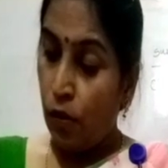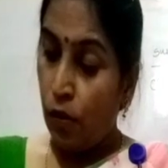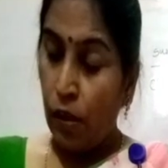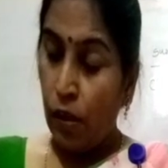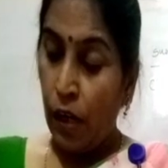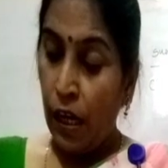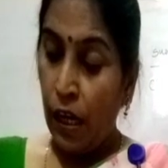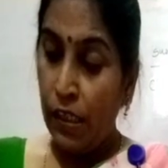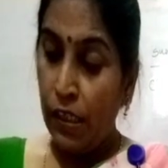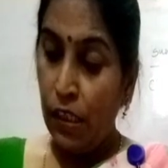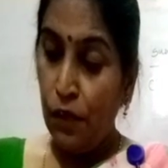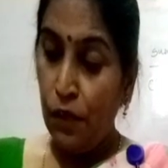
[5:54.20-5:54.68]

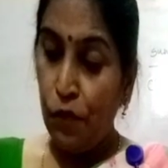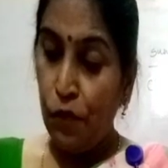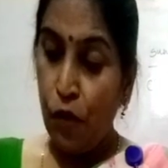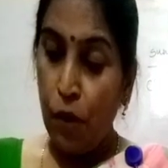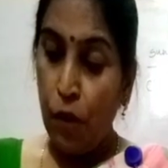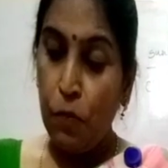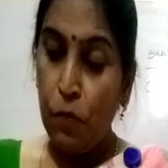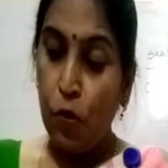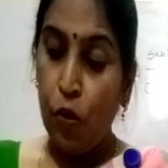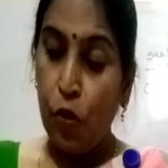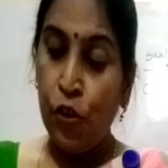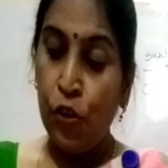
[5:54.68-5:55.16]
write it
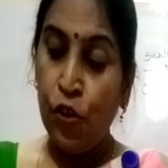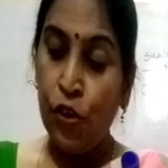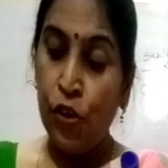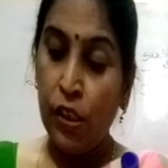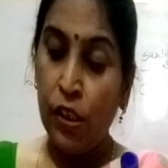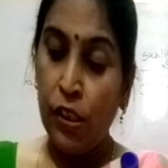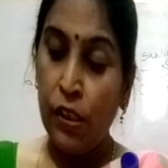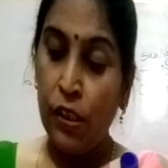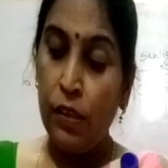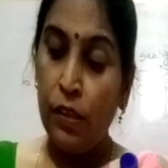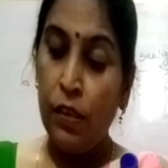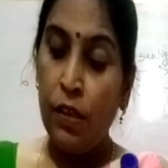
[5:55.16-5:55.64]
from
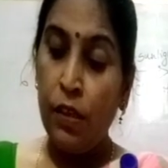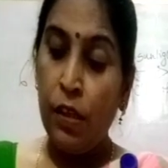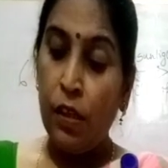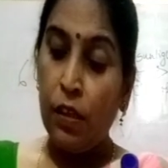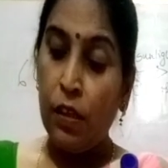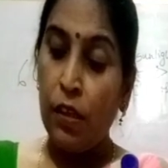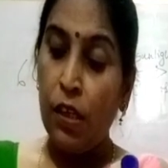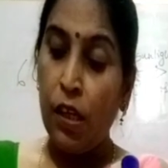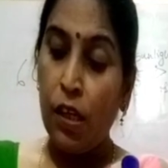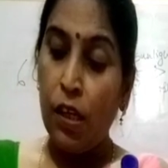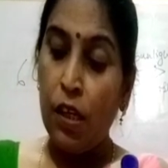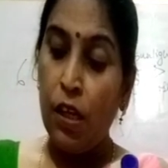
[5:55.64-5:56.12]
question.
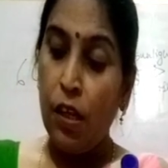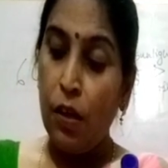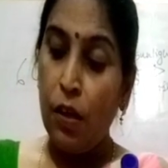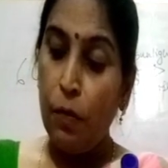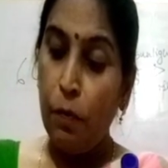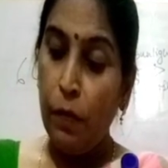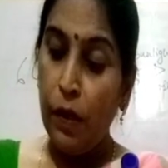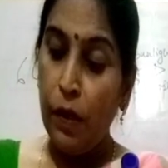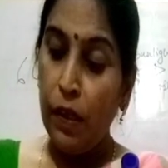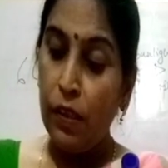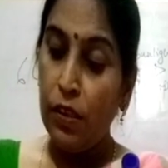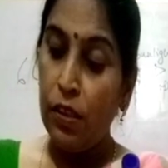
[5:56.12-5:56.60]
The
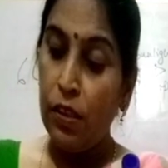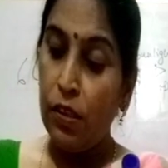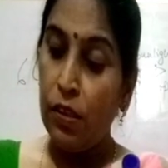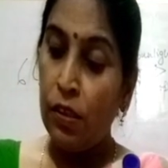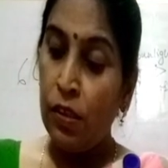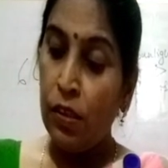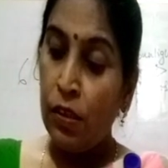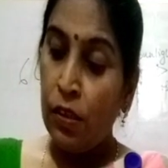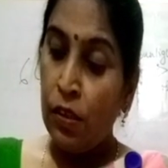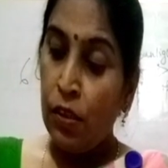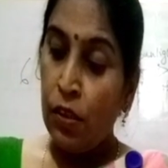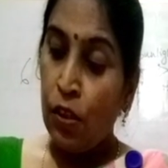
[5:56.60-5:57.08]
government
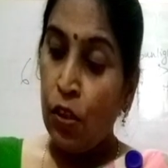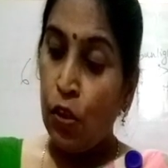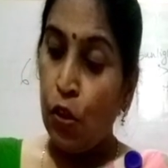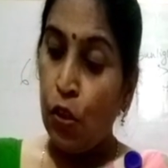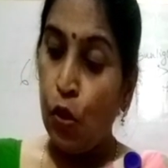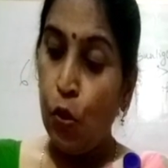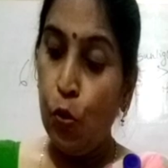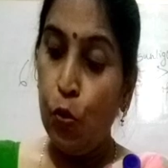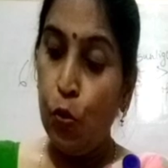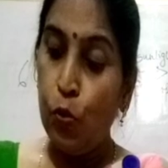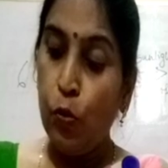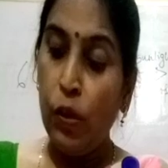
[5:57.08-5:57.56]

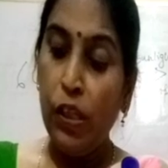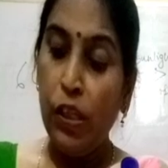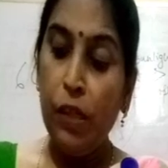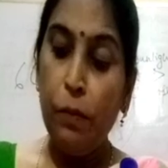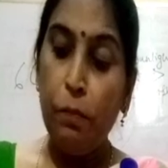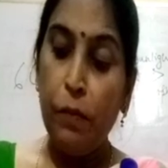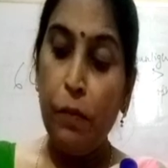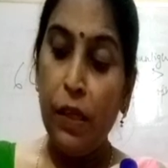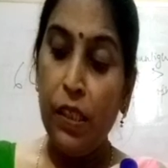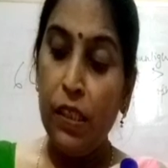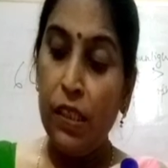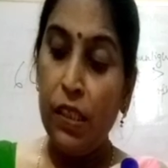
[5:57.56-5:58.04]
usually
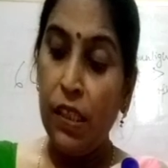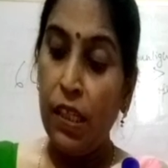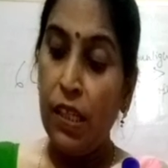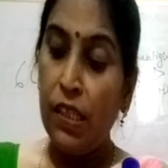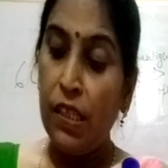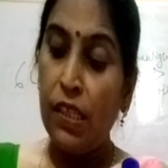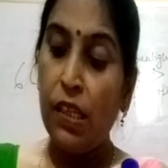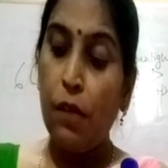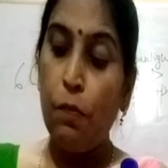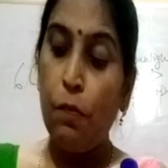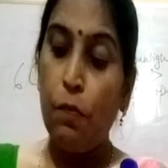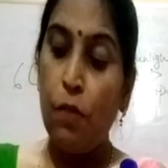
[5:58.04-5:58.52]

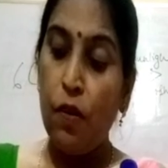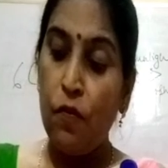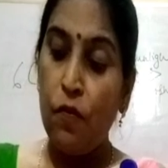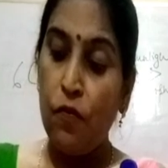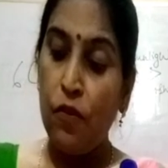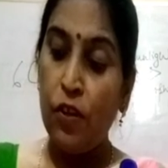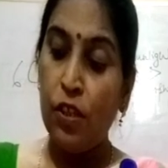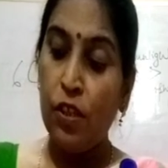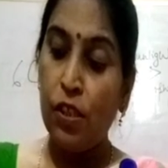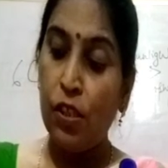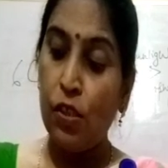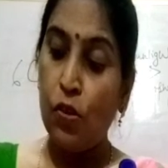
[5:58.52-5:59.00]
maintains a
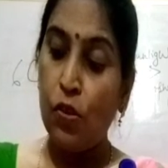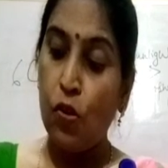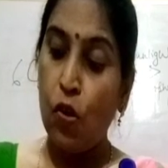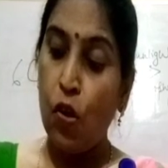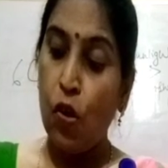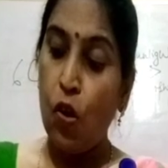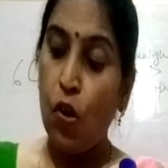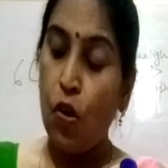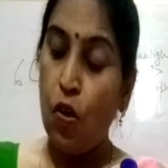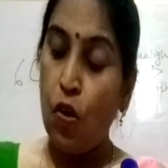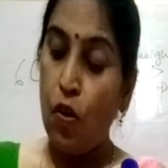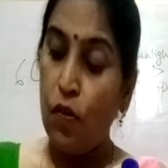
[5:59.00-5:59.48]
buffer
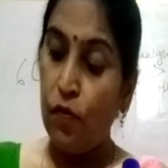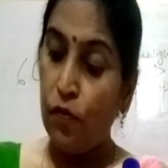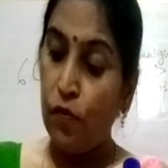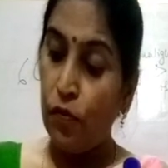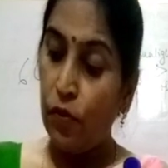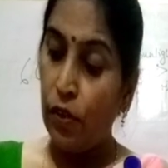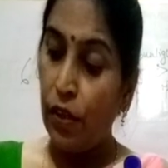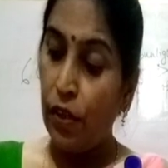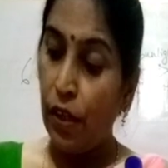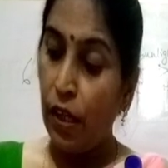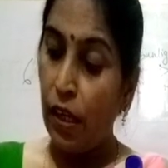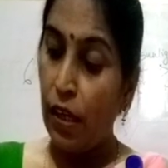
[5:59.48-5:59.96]
stock
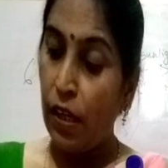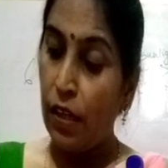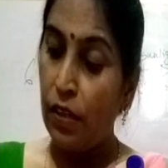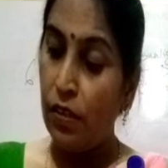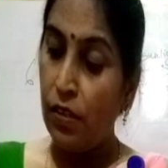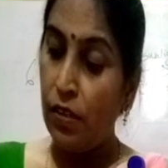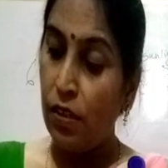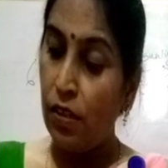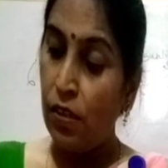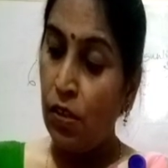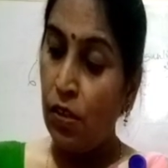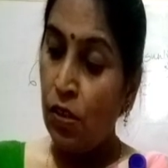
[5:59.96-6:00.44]
of
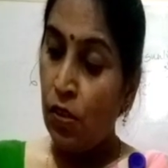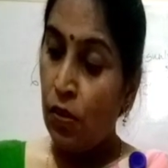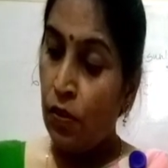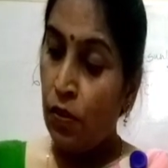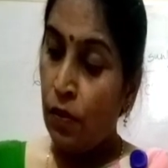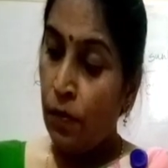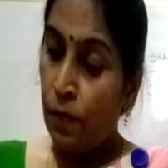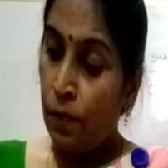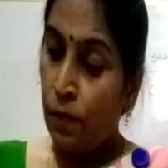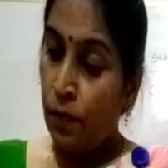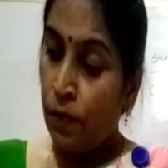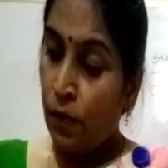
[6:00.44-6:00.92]
grains
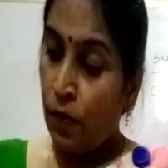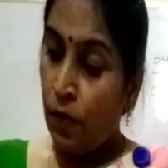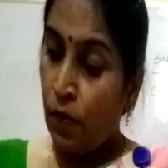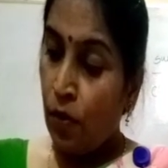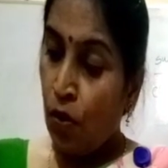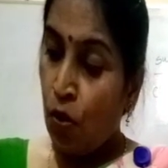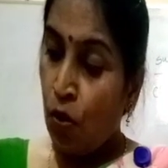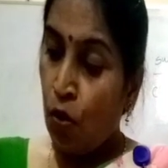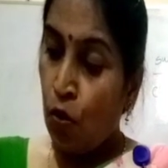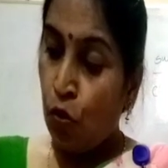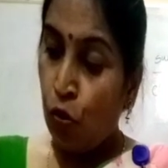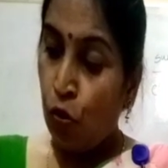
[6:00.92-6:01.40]

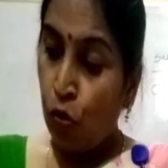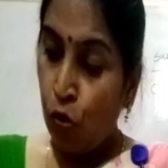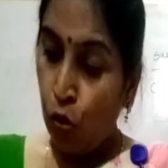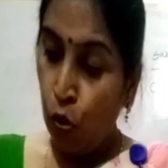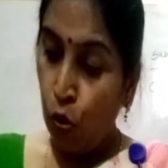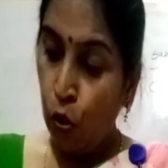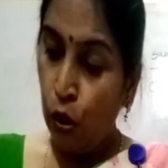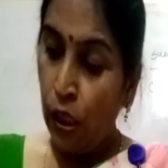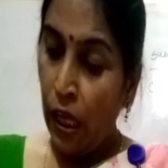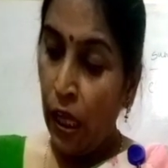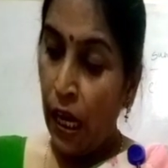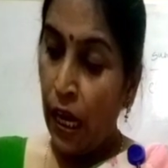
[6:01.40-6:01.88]

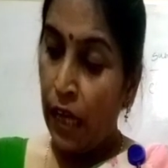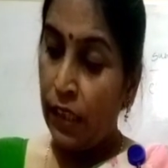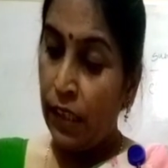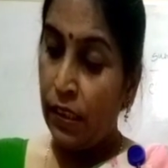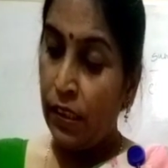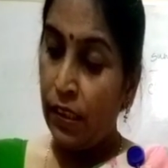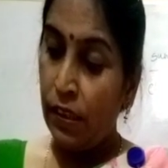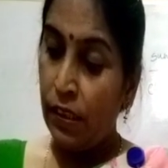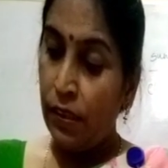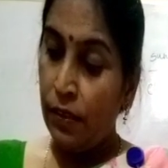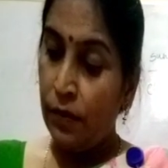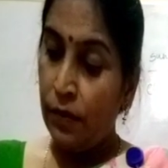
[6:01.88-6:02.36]
so
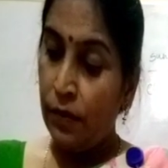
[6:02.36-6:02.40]
that